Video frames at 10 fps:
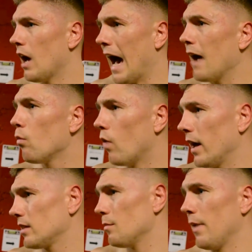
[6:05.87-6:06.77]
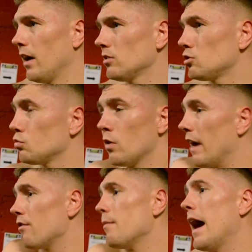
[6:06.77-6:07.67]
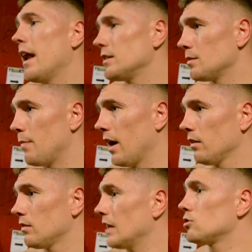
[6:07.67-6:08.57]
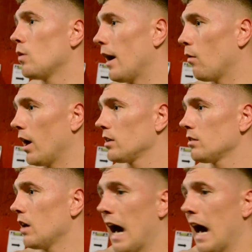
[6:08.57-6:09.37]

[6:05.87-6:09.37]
I want the belts. Whatever man has a belt, that's who I want.